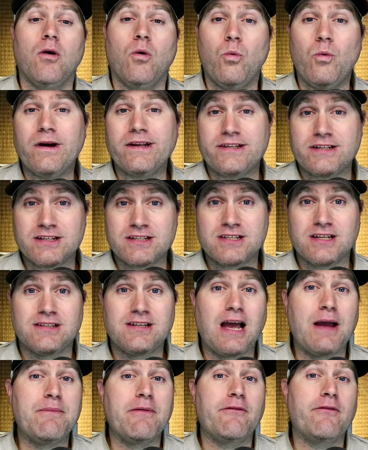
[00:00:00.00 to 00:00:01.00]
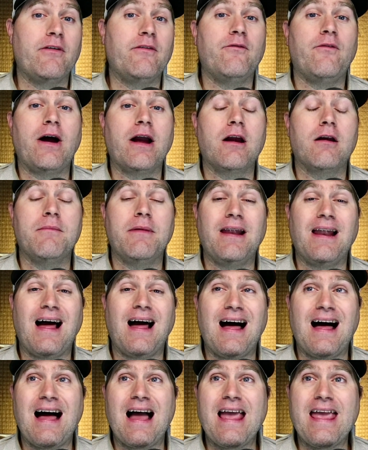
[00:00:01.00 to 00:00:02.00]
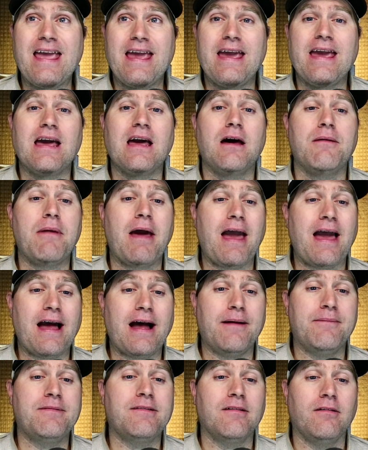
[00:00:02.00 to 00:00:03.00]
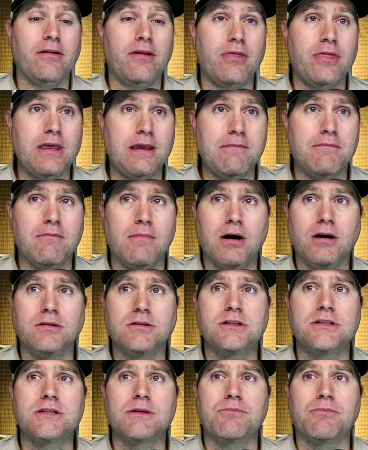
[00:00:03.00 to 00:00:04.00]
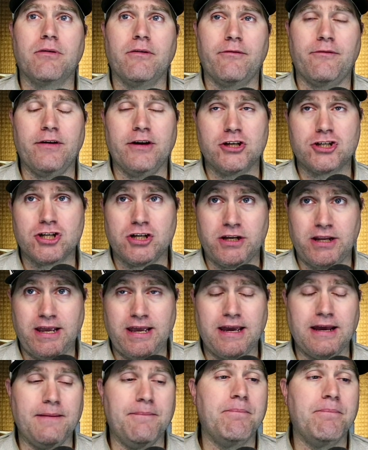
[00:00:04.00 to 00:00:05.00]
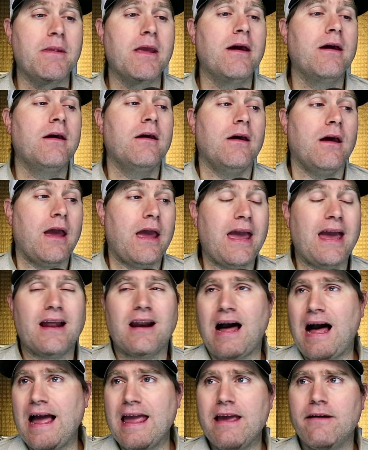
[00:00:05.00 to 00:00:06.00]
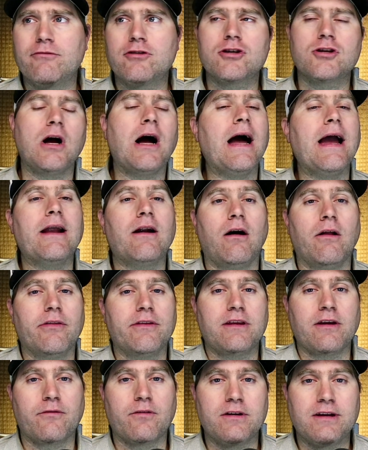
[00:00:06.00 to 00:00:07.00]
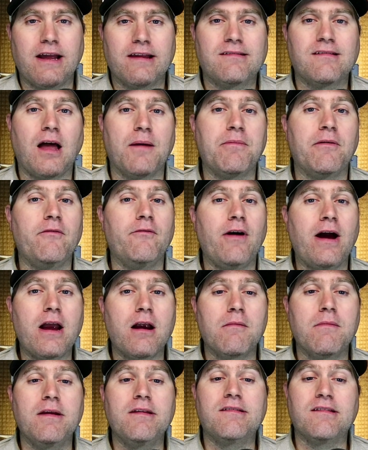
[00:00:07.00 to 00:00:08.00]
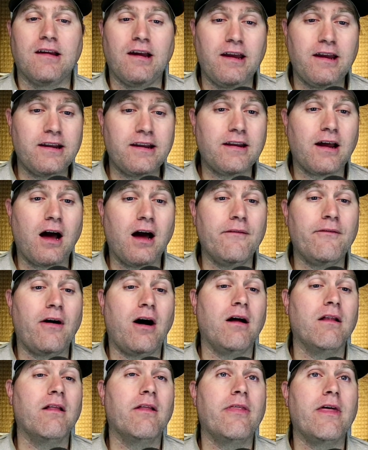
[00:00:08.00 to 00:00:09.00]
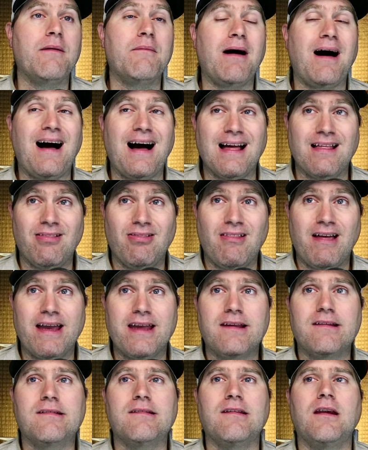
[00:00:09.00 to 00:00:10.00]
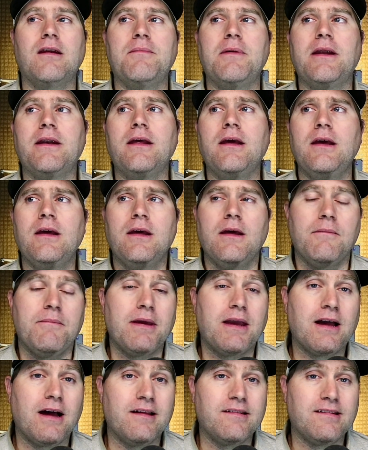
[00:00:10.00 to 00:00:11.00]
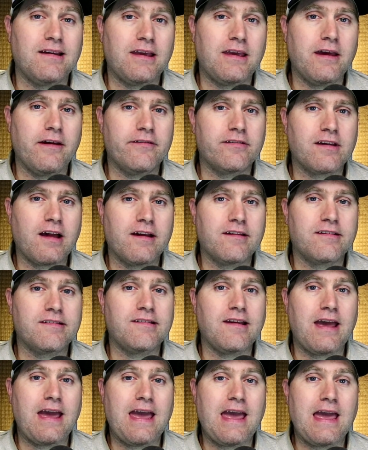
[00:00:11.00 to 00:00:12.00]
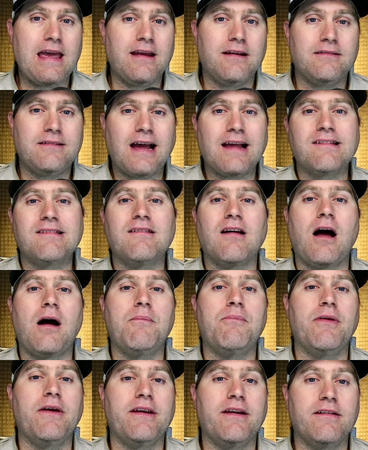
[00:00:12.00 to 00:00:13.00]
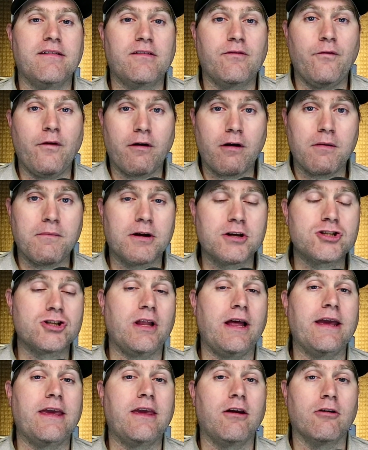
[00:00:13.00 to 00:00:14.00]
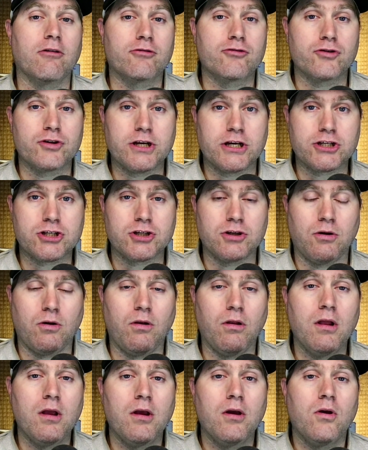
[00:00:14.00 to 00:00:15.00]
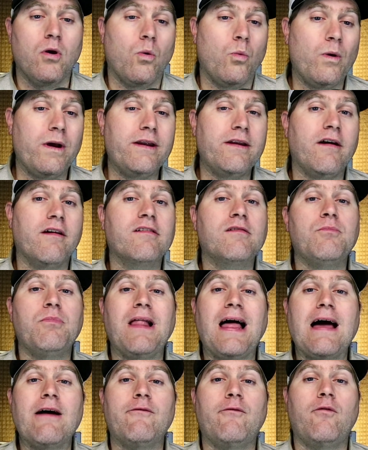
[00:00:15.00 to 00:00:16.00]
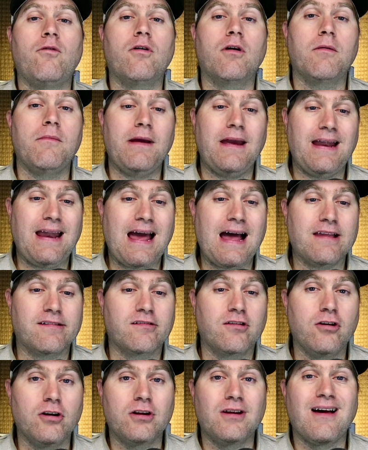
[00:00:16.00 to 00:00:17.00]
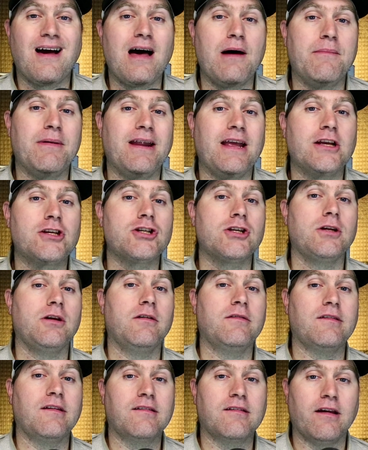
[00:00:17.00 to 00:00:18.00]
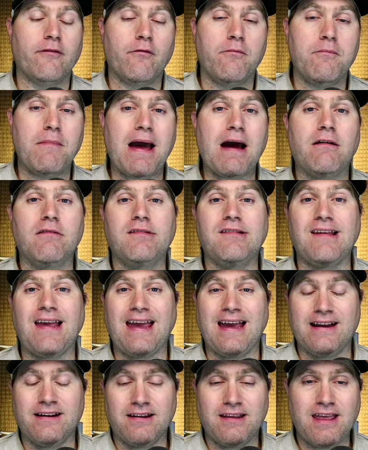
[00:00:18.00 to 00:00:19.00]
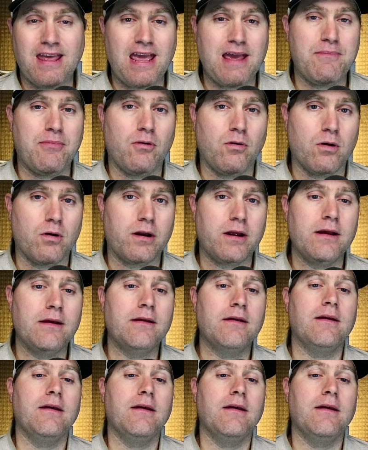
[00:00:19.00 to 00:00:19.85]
which is the type of environment I am absolutely the most proficient in. And I have tried all the different desktop environments, and of all of them, I like Cinnamon because it gives us a desktop that is very much like your traditional traditional Windows platform. It has good combination uses of mouse and keyboard.